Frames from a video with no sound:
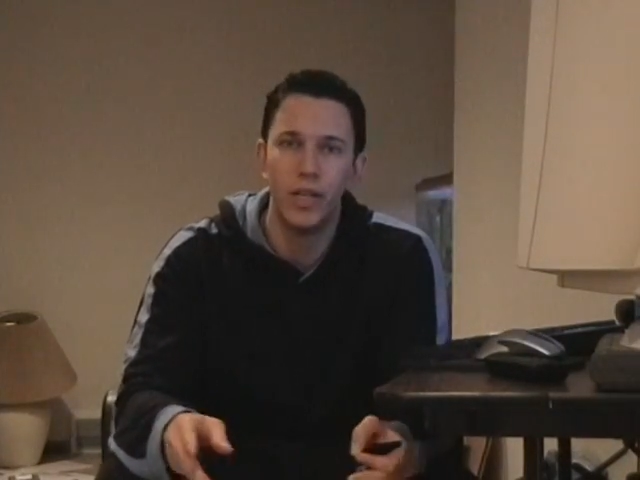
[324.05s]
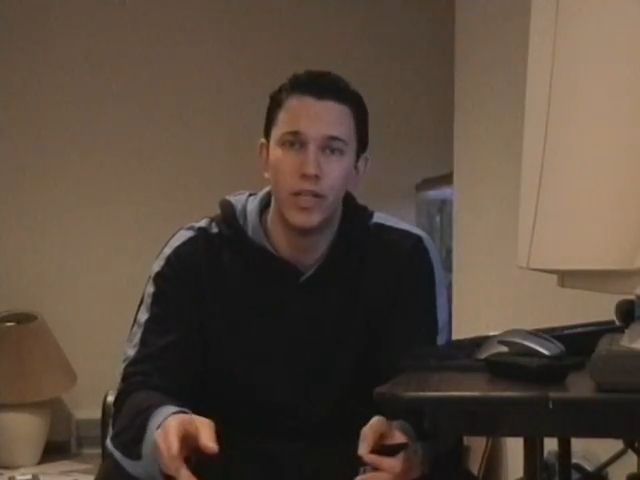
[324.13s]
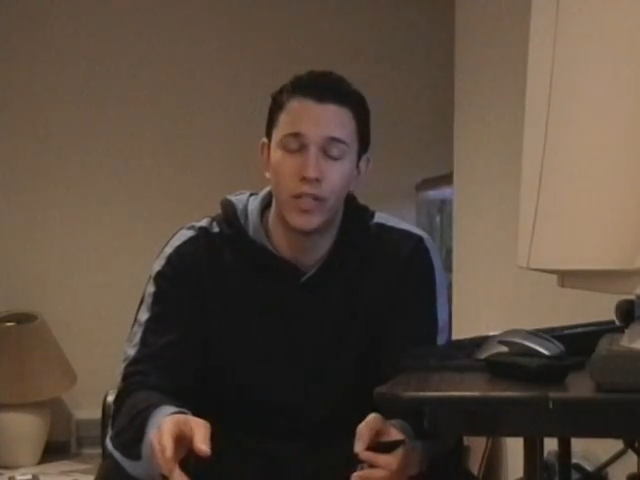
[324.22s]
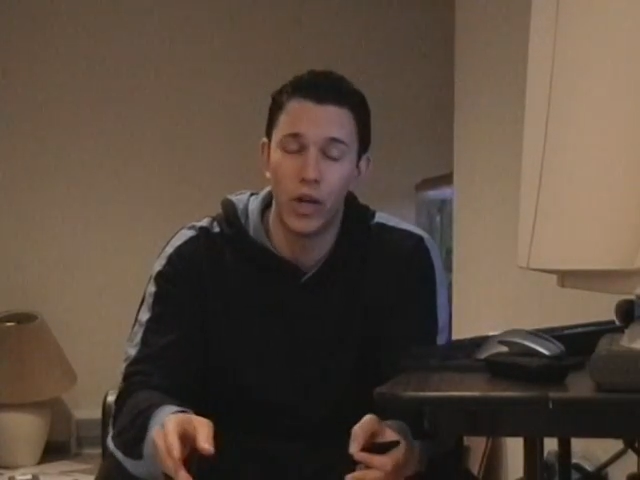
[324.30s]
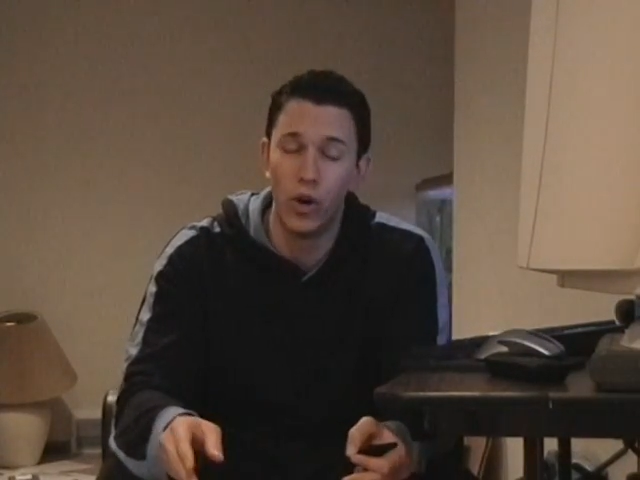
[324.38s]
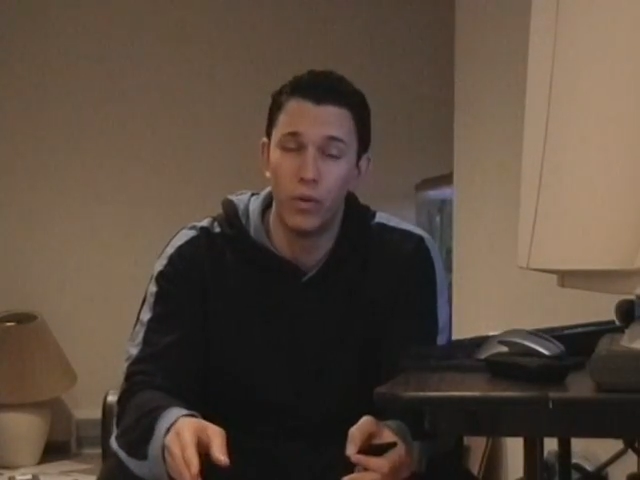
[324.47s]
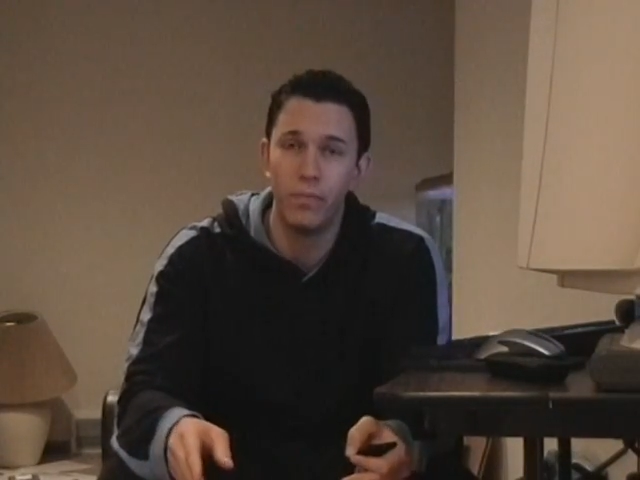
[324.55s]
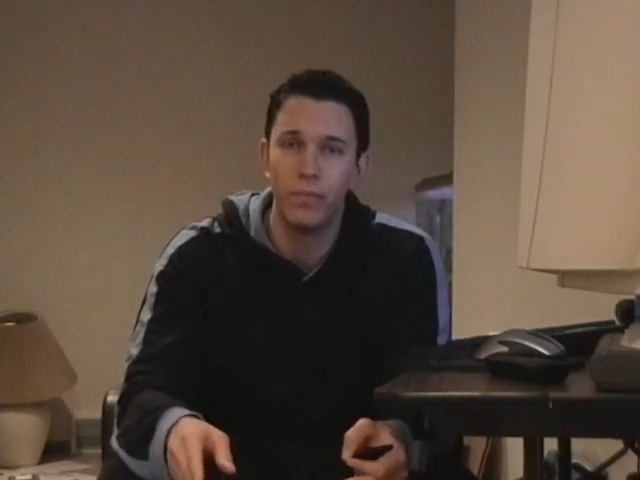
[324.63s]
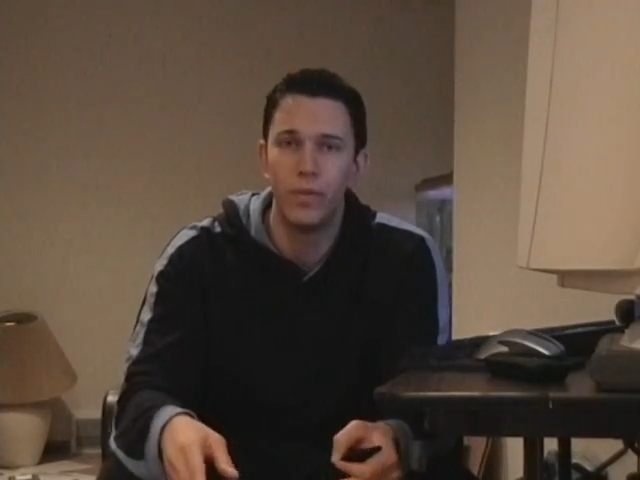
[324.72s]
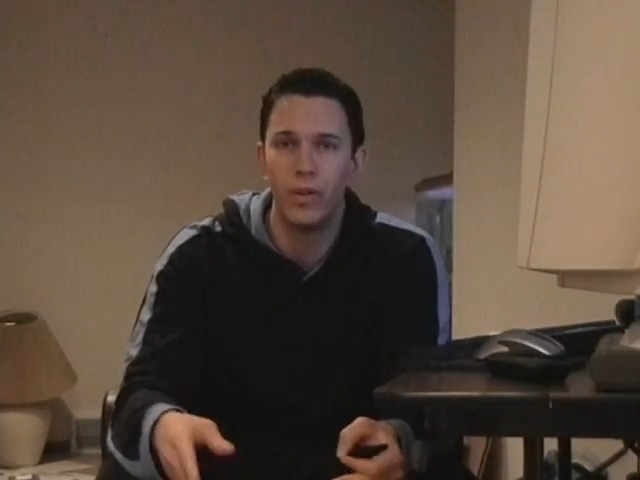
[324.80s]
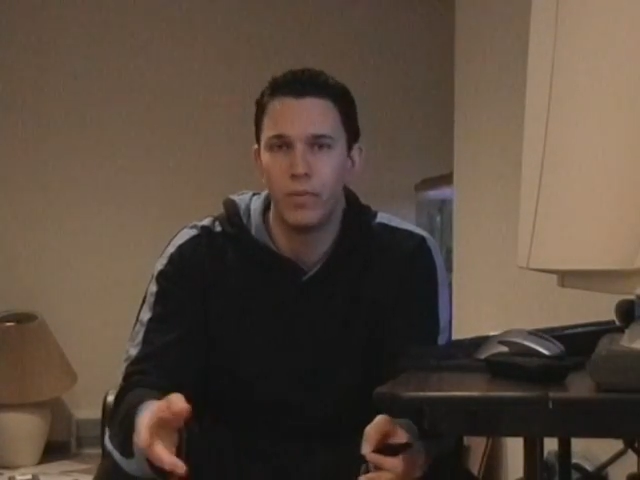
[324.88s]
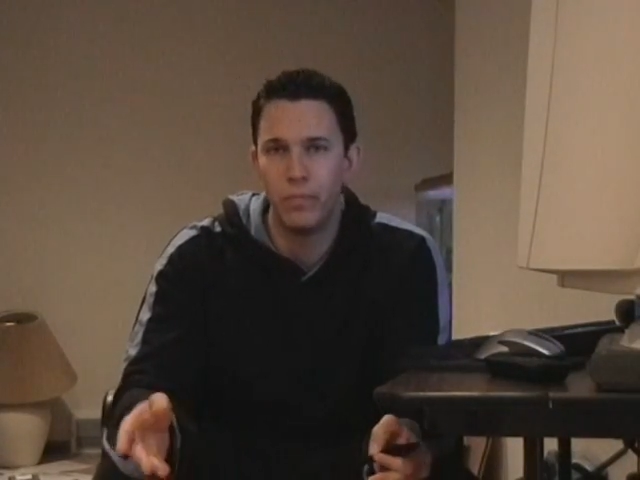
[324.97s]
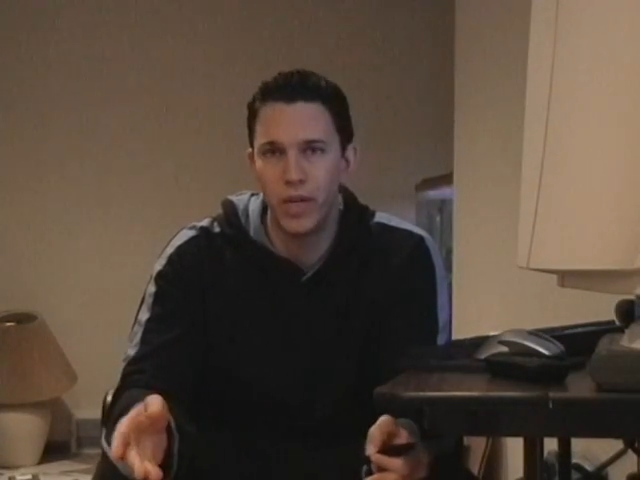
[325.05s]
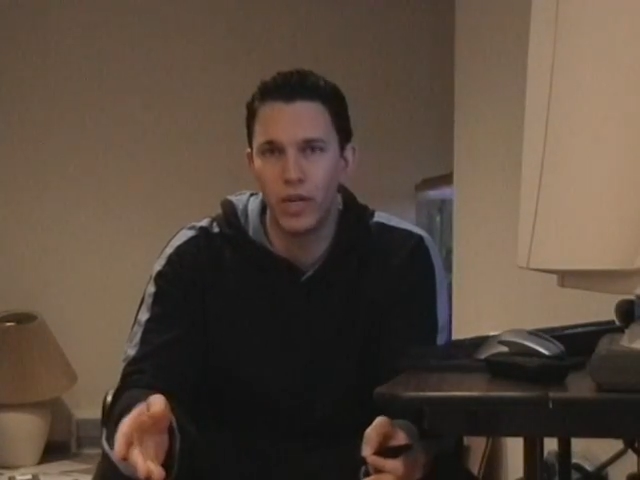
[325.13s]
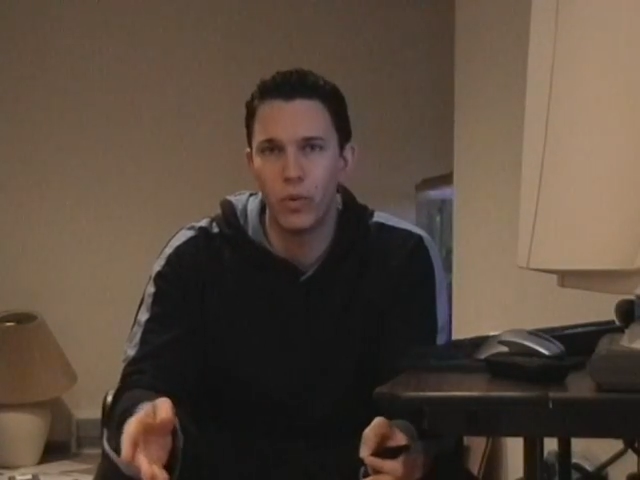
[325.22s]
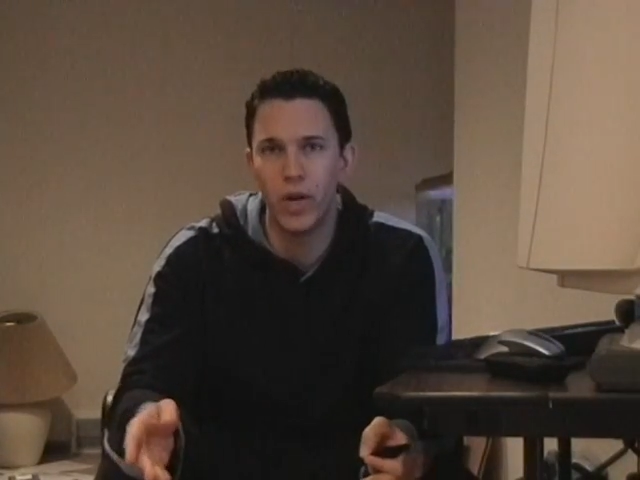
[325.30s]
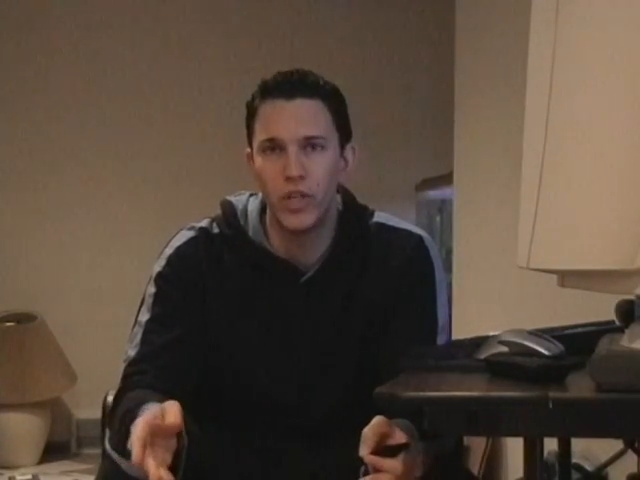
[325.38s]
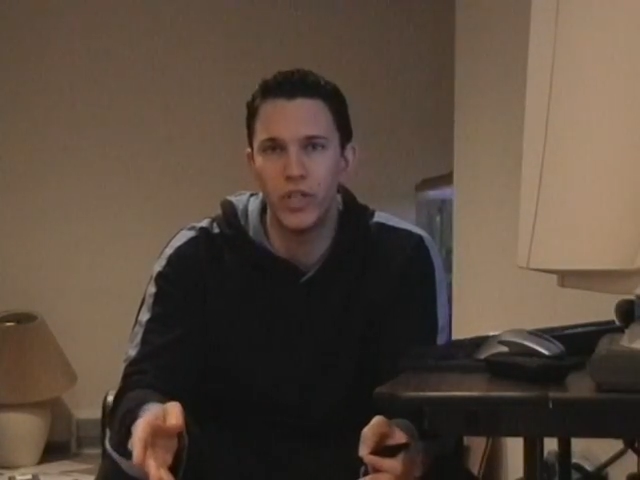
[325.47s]
So, big
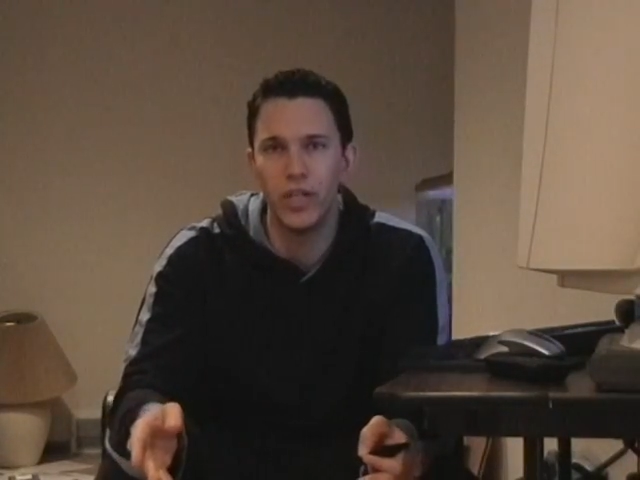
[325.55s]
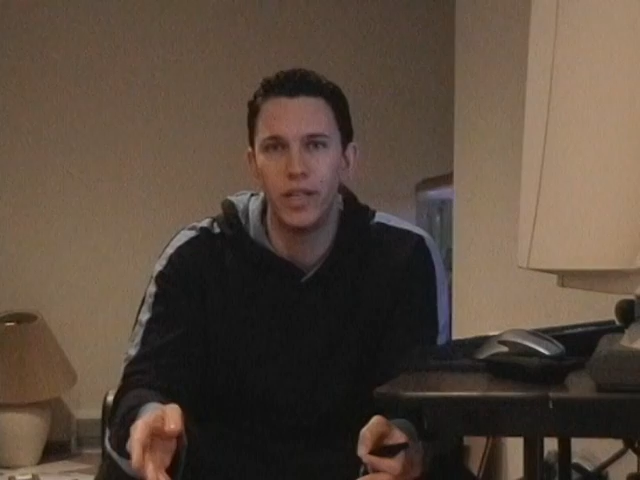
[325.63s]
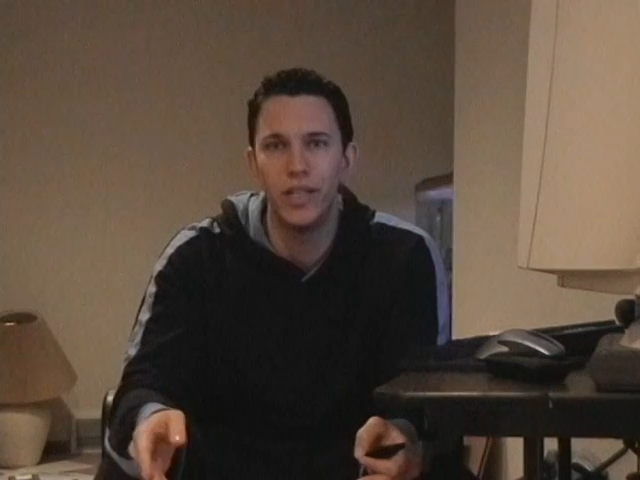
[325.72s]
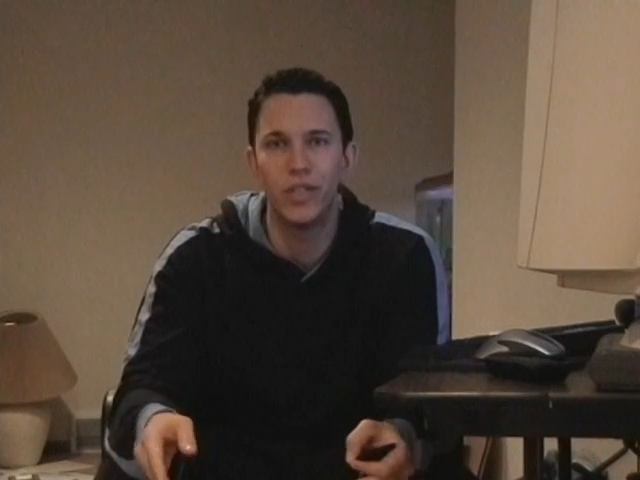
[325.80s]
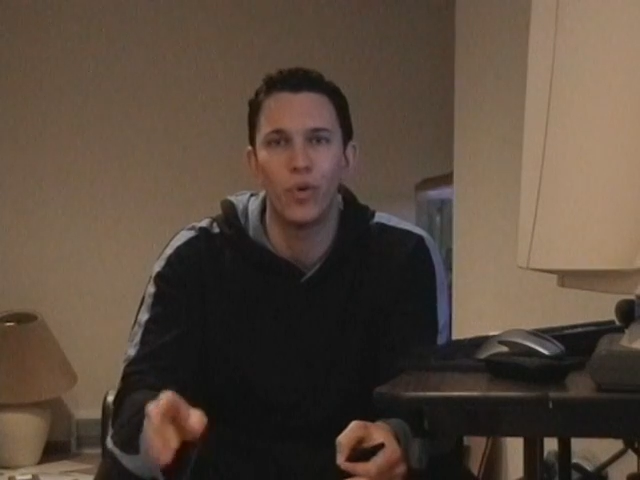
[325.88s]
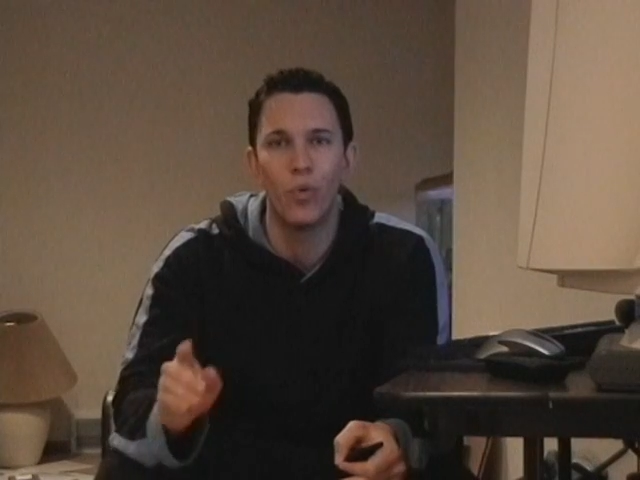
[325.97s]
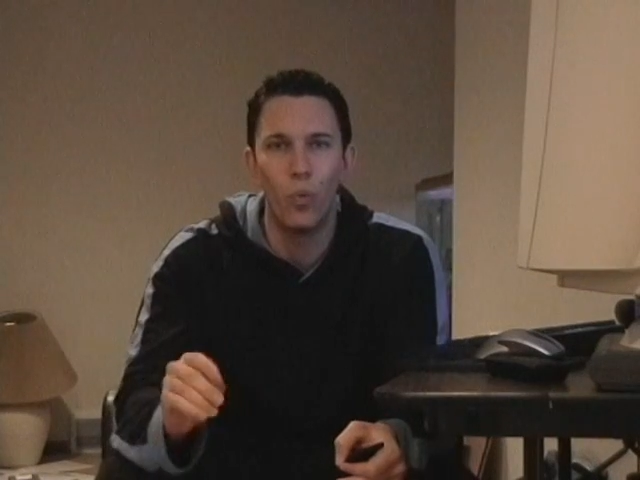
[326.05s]
question is,